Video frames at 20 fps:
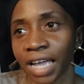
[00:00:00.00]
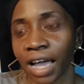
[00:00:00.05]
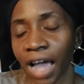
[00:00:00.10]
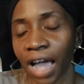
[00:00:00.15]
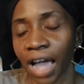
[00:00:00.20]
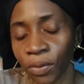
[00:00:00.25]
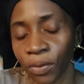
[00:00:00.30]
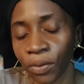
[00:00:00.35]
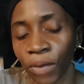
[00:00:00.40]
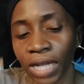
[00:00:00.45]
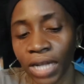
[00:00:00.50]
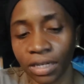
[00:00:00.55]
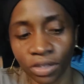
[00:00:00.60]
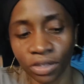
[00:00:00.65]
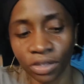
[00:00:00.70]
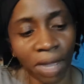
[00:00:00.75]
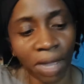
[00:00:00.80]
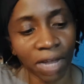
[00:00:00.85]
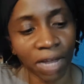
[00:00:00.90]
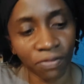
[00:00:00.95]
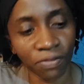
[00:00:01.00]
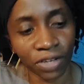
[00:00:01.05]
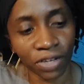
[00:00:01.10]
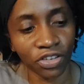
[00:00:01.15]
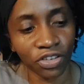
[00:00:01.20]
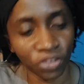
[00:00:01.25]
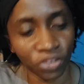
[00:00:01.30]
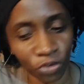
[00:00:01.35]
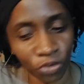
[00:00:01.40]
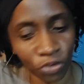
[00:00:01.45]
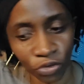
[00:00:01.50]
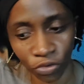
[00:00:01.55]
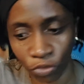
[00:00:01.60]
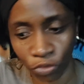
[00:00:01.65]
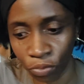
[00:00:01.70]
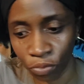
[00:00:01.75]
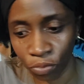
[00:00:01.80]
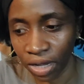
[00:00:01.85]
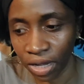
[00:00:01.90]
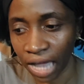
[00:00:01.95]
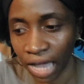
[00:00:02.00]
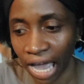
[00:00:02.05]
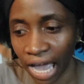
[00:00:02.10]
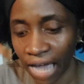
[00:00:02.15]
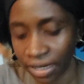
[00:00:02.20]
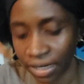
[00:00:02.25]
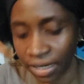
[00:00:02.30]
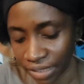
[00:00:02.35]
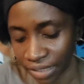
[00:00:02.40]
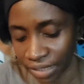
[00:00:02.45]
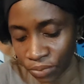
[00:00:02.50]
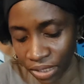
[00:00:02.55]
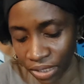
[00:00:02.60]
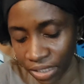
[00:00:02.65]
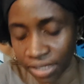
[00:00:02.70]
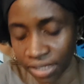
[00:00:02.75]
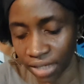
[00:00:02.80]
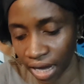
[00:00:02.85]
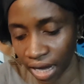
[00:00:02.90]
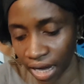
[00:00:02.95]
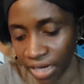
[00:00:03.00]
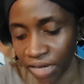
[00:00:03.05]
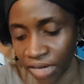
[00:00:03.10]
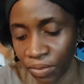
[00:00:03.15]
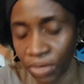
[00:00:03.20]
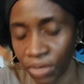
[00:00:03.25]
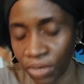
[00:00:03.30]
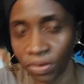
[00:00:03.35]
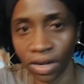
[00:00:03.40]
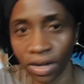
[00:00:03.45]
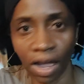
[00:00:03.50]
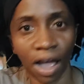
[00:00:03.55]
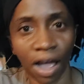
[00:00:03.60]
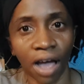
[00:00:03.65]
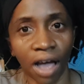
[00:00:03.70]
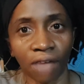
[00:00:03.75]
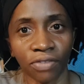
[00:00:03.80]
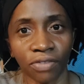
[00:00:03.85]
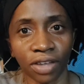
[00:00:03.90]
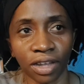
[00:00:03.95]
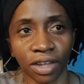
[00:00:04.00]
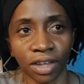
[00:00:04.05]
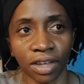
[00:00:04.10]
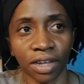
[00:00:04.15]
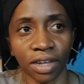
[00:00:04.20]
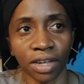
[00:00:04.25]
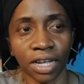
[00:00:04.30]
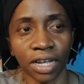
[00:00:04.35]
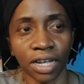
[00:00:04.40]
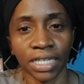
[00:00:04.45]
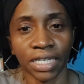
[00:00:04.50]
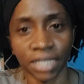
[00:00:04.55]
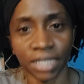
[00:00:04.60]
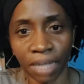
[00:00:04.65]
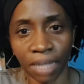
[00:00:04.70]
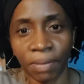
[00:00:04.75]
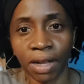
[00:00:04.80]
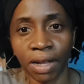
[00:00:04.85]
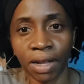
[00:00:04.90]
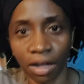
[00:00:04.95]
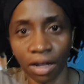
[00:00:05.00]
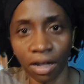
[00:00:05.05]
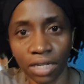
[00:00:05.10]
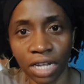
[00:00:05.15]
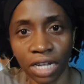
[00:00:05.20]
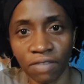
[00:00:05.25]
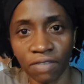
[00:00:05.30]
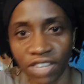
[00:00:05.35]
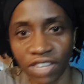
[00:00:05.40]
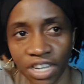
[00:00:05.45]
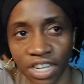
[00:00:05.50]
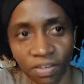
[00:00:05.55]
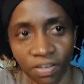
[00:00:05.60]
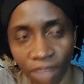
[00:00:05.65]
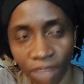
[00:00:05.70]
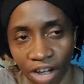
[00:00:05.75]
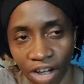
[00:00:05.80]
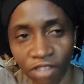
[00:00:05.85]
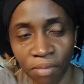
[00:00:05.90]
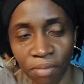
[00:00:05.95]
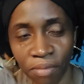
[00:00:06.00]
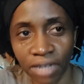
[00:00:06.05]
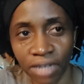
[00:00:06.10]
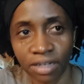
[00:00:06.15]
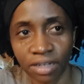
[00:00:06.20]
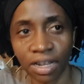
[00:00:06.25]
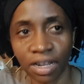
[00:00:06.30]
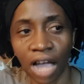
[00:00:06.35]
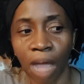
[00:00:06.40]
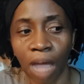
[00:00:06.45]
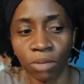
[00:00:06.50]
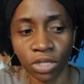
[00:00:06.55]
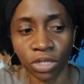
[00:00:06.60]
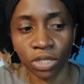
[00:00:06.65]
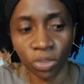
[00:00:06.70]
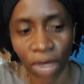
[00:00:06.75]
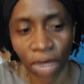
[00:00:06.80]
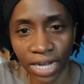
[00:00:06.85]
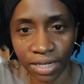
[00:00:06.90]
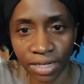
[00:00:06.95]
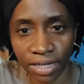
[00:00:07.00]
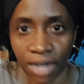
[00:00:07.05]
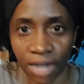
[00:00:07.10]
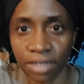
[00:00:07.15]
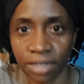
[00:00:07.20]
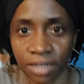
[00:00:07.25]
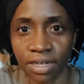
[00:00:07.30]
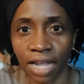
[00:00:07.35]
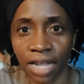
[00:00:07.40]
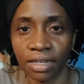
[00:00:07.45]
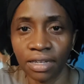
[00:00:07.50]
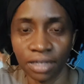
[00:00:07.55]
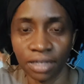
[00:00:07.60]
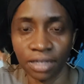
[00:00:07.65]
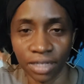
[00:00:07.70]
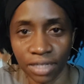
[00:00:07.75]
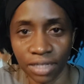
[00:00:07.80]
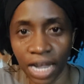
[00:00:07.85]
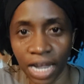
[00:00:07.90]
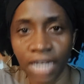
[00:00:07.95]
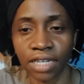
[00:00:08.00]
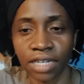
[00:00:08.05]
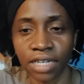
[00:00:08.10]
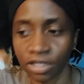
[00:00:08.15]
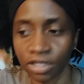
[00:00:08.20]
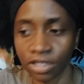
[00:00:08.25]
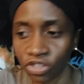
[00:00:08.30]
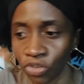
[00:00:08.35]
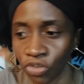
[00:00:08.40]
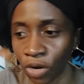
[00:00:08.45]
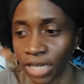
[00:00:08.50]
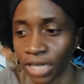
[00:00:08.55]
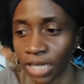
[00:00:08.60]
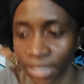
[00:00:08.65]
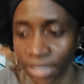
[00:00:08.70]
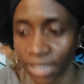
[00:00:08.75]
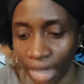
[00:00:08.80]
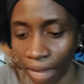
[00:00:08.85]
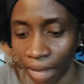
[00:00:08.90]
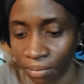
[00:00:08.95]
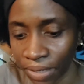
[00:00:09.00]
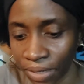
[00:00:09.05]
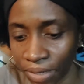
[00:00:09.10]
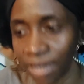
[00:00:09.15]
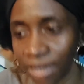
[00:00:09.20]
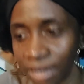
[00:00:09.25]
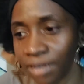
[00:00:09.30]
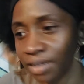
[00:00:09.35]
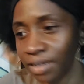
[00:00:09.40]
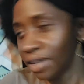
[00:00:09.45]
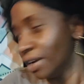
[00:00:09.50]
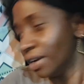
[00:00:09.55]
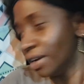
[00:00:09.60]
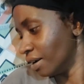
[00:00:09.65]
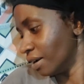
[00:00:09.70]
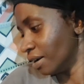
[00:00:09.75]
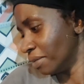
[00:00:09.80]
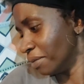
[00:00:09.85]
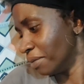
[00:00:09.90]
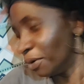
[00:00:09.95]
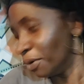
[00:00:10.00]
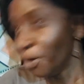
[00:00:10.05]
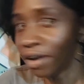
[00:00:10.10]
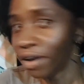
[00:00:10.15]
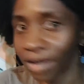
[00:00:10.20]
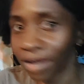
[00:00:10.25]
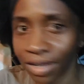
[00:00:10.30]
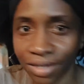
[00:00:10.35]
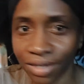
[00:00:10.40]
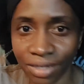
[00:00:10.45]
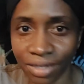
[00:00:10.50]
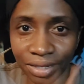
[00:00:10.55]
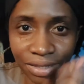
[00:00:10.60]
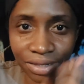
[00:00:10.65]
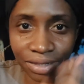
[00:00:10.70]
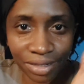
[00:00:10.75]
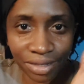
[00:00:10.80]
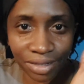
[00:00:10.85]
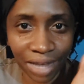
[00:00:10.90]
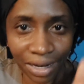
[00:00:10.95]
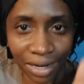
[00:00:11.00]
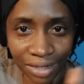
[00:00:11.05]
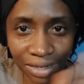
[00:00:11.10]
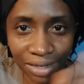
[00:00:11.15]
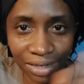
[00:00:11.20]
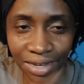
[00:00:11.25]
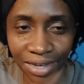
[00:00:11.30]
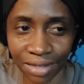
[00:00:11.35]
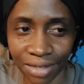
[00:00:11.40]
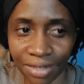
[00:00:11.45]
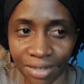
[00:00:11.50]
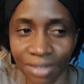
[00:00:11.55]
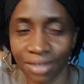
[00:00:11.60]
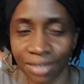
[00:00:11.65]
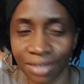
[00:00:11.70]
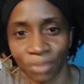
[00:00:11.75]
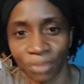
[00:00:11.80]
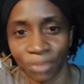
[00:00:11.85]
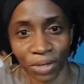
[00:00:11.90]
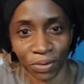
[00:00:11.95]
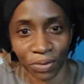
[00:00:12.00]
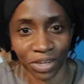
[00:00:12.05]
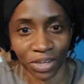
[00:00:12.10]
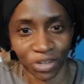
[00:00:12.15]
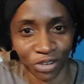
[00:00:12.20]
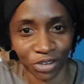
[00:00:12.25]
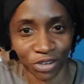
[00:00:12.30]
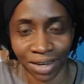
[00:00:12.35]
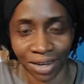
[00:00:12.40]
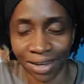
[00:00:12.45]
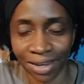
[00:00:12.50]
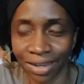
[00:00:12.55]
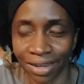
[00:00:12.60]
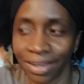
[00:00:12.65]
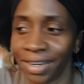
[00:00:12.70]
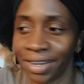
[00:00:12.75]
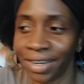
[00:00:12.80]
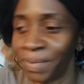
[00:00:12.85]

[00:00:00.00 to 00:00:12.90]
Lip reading: went to my village youth group, and we decided we're going to have a seminar on saving the environment. I'm so excited that they decided to join this campaign. August 19th, 2023,